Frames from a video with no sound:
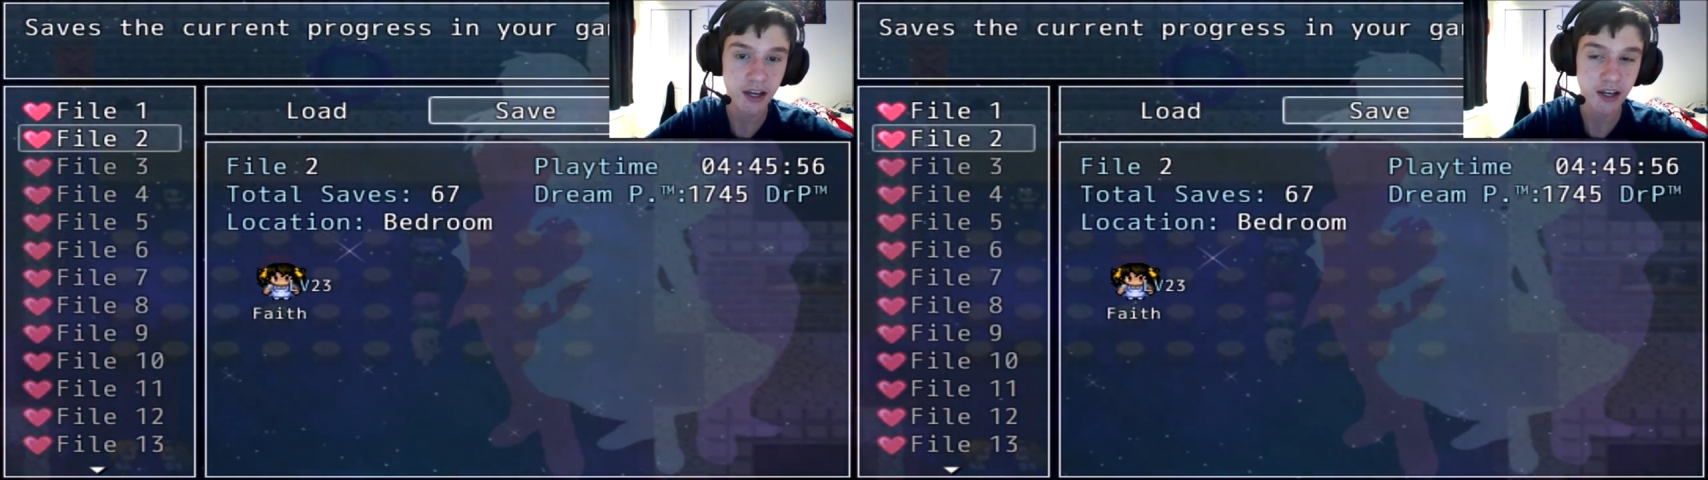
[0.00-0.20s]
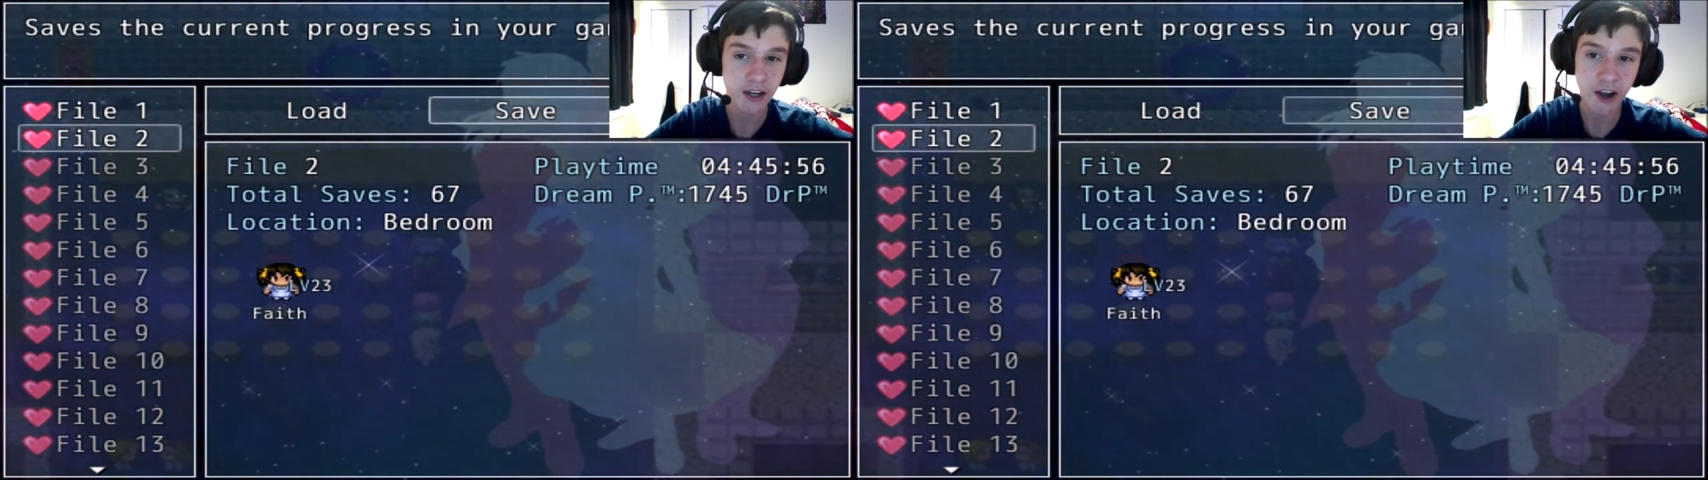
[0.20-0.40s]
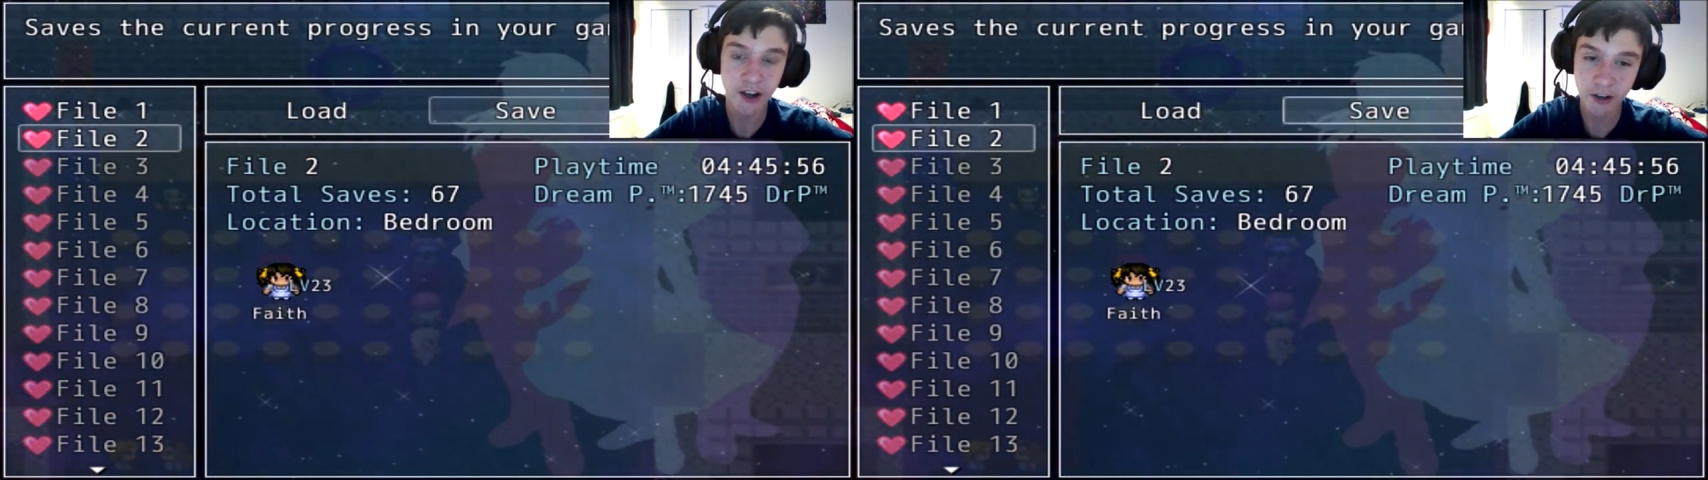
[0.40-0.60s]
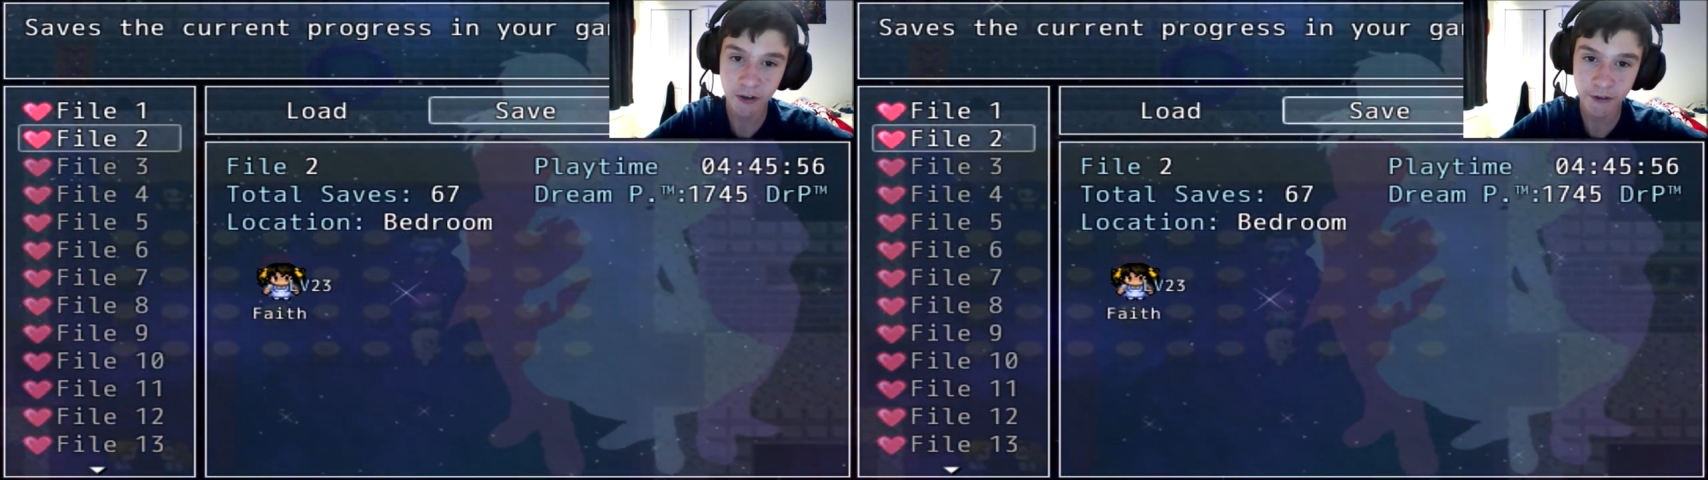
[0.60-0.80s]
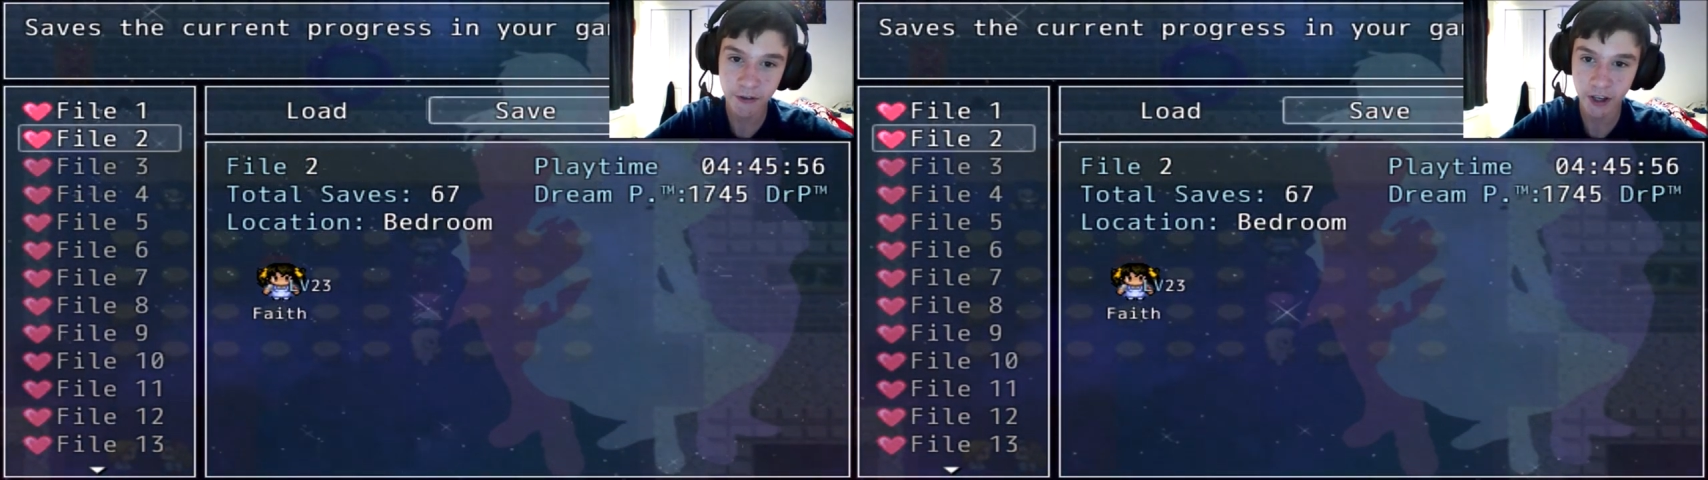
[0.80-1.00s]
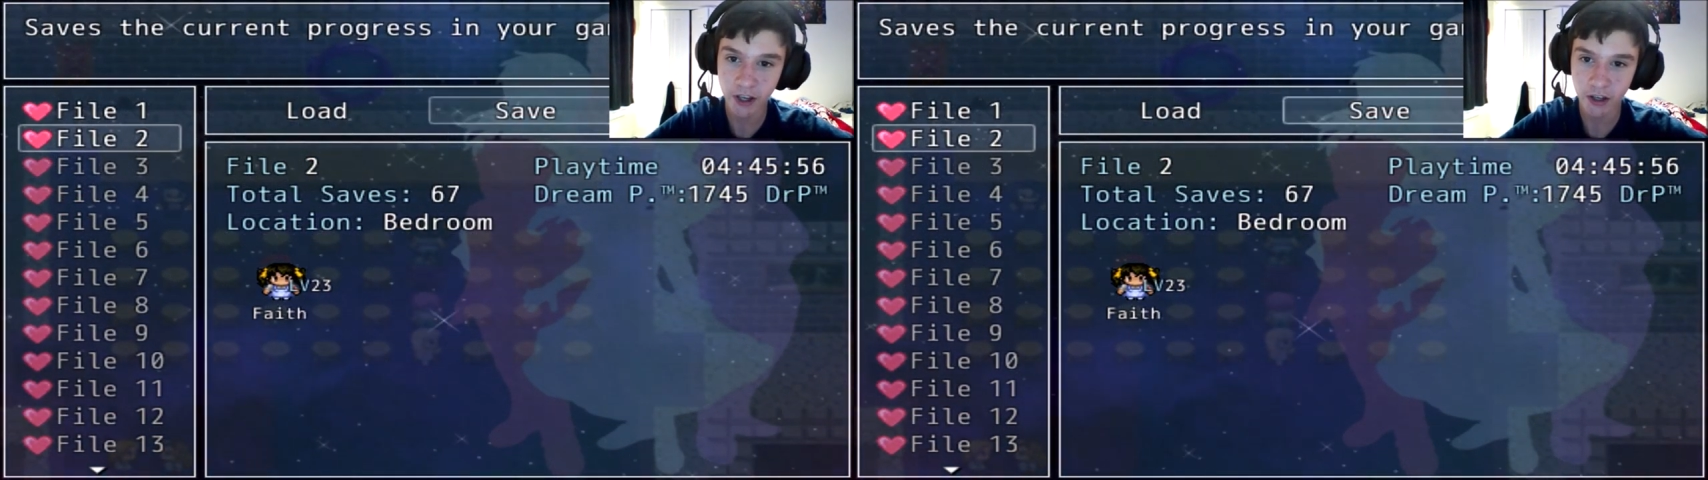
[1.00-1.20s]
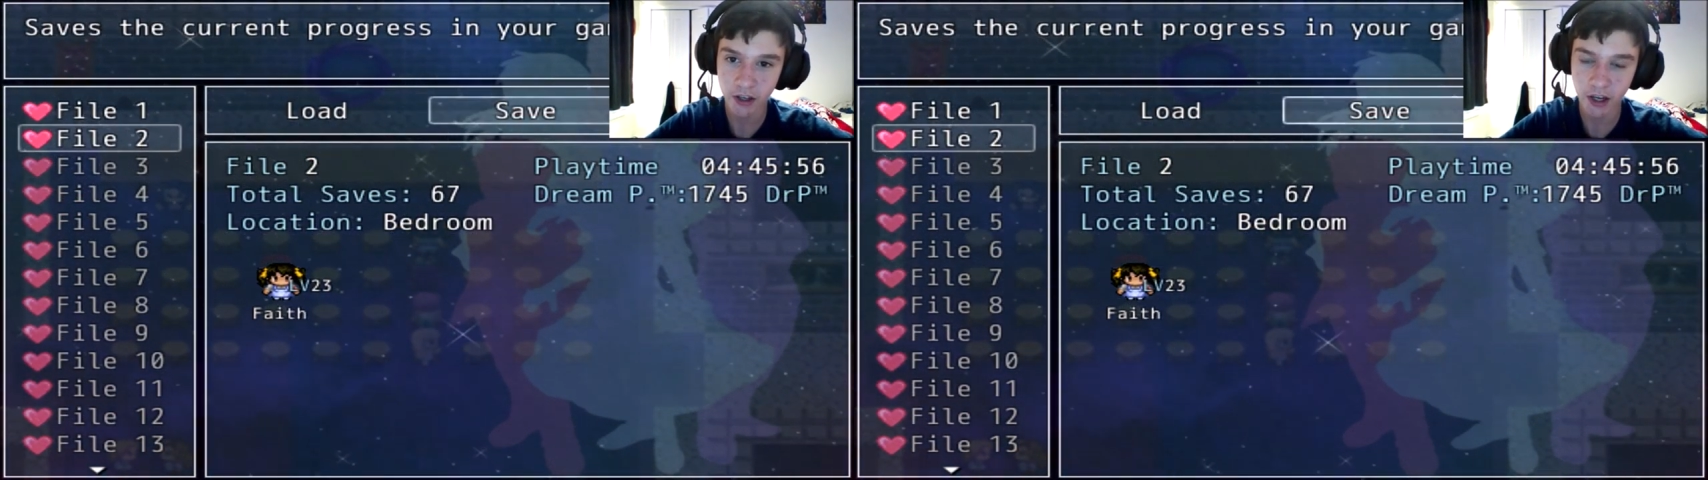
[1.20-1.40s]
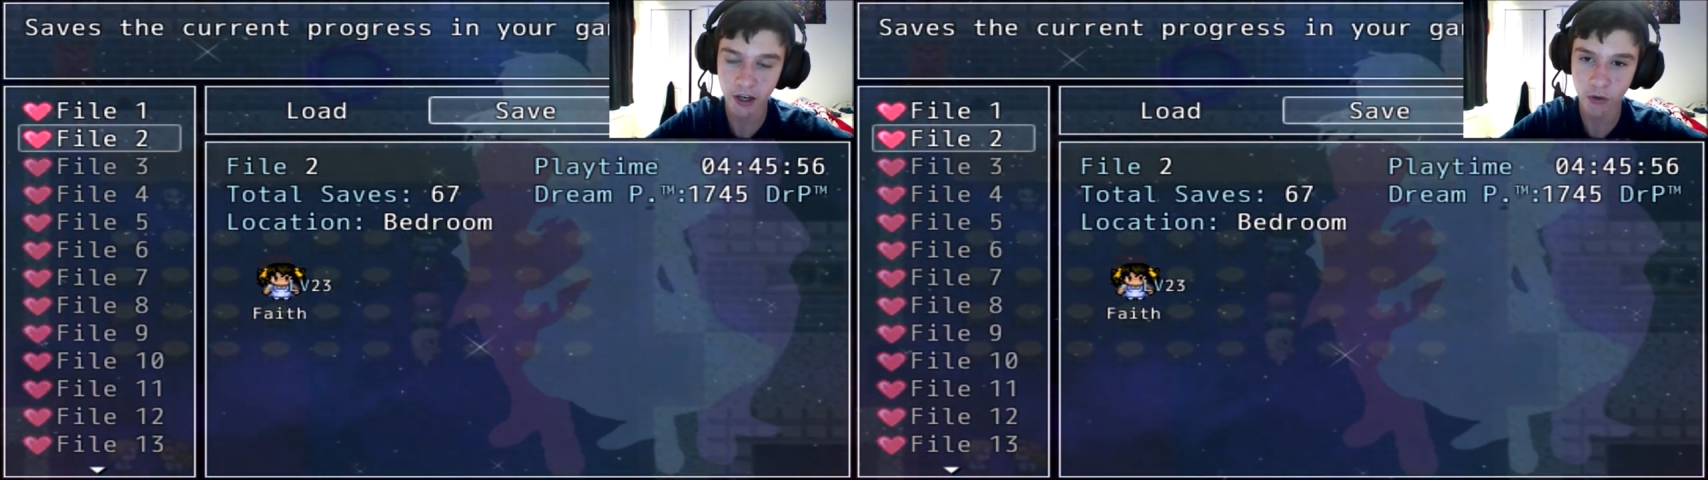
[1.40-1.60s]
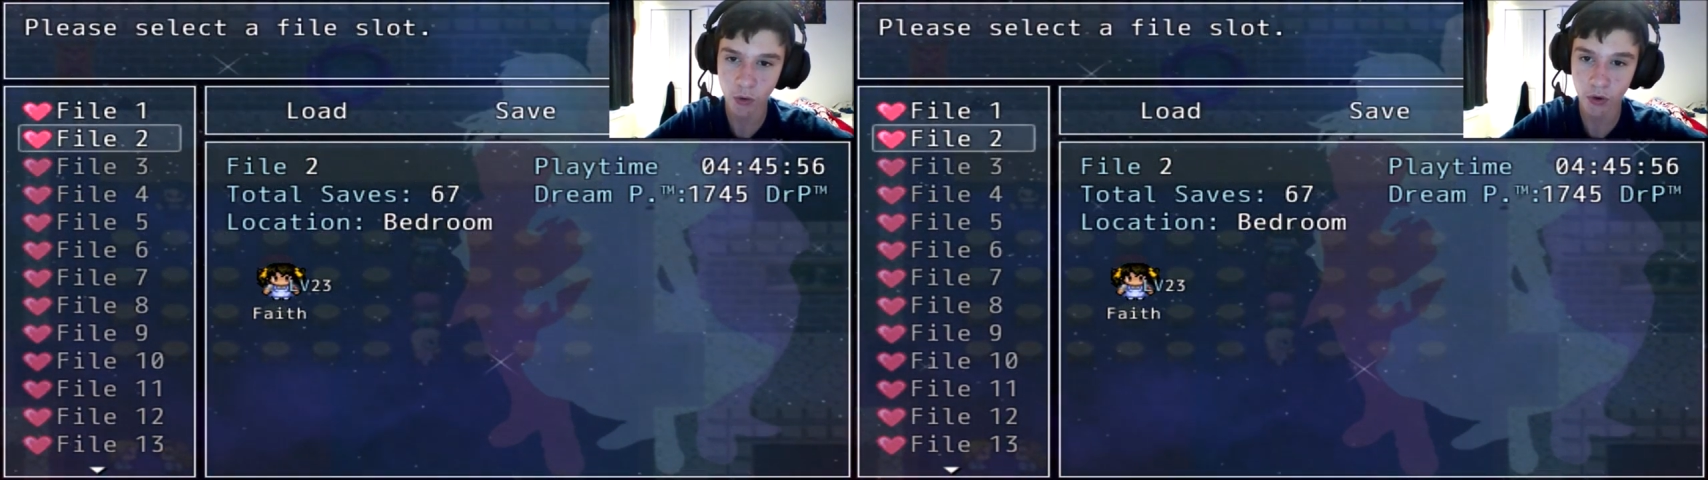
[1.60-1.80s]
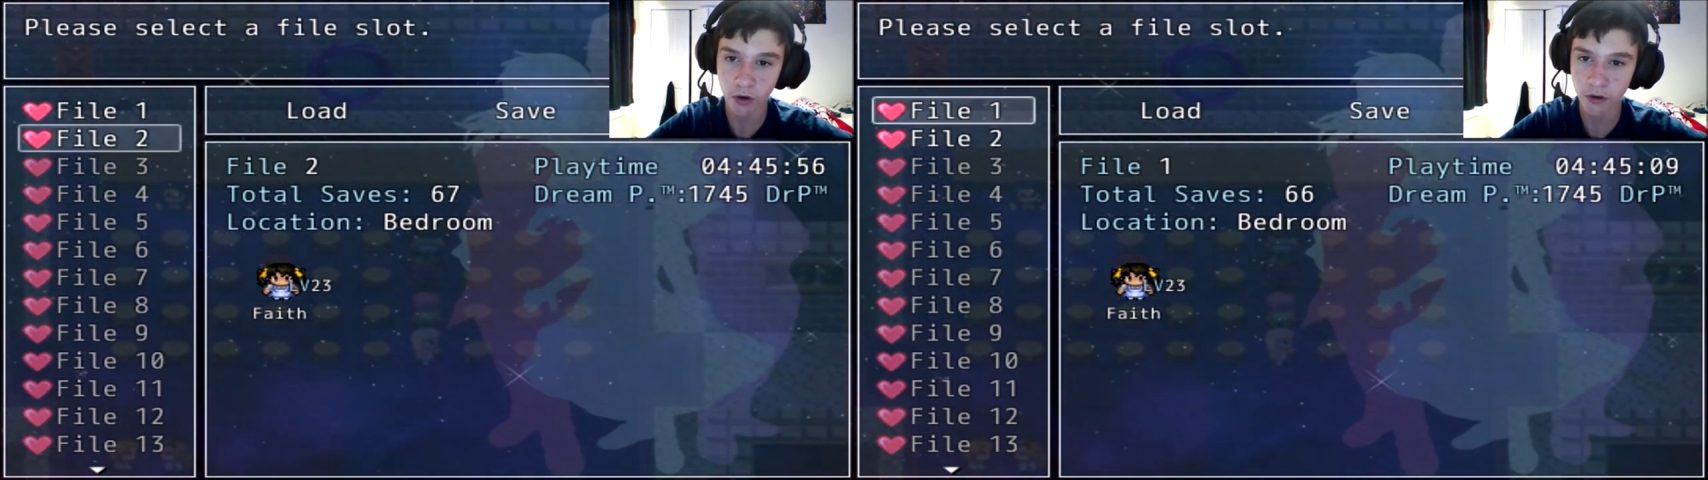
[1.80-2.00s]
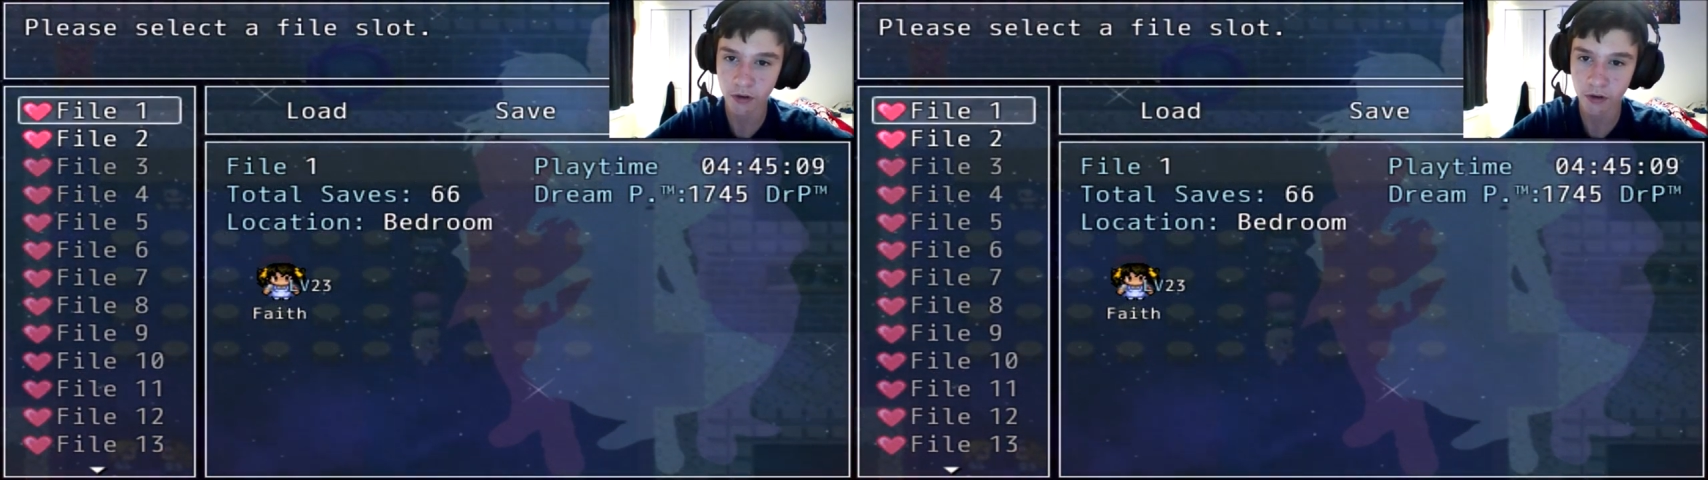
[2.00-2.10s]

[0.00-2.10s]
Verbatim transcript: kind of, and or,